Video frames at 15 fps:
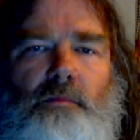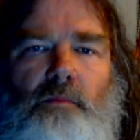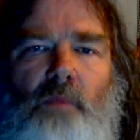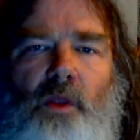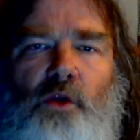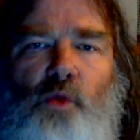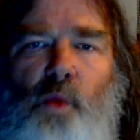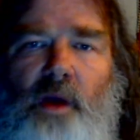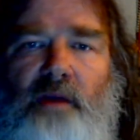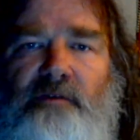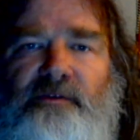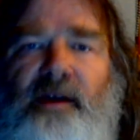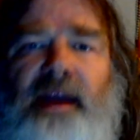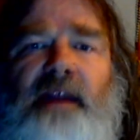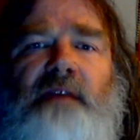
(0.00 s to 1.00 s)
You want to
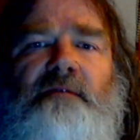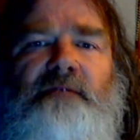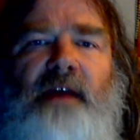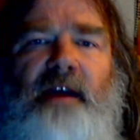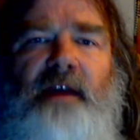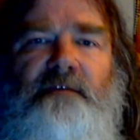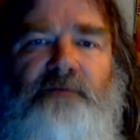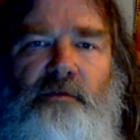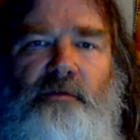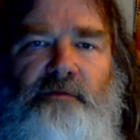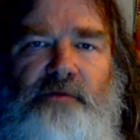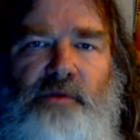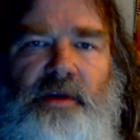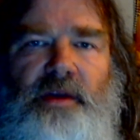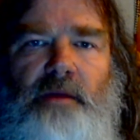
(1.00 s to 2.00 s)
fight? Fight for
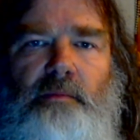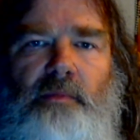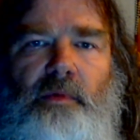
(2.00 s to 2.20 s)
freedom.